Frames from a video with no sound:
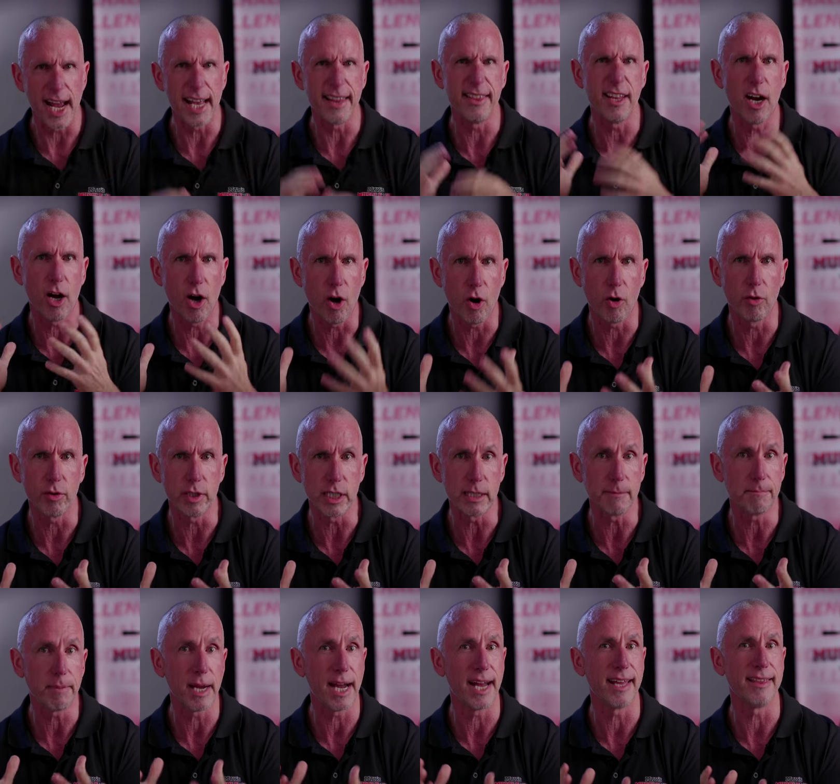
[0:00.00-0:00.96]
and the
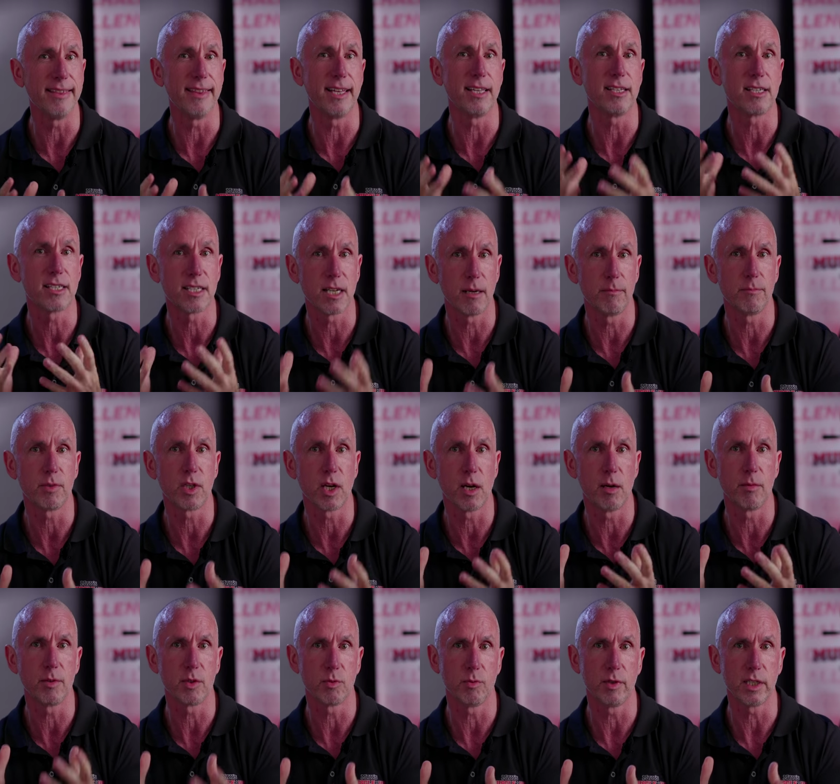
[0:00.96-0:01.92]
holding pattern that
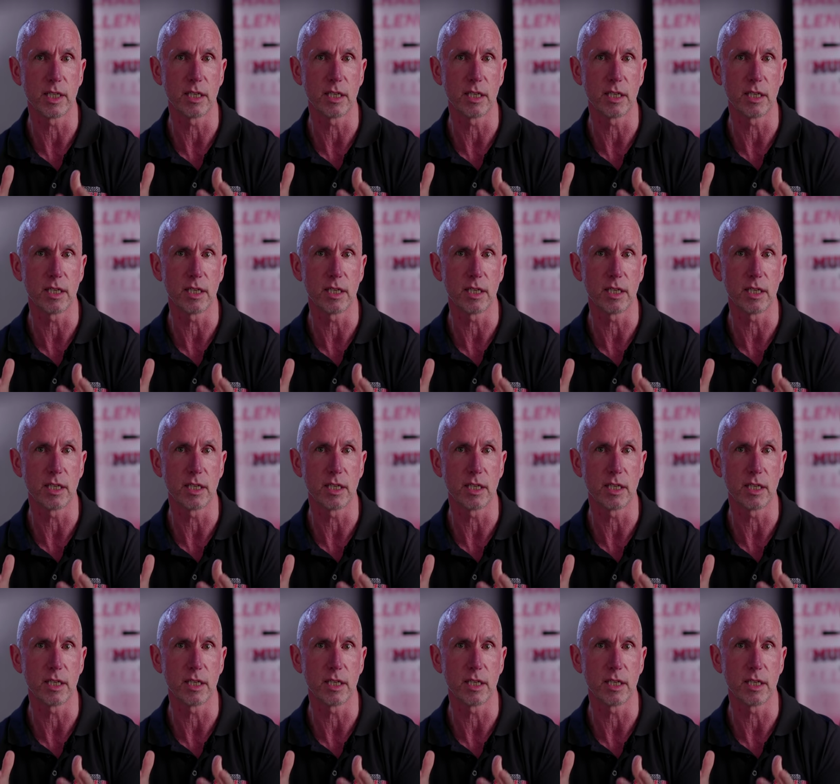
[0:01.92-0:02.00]
sometimes we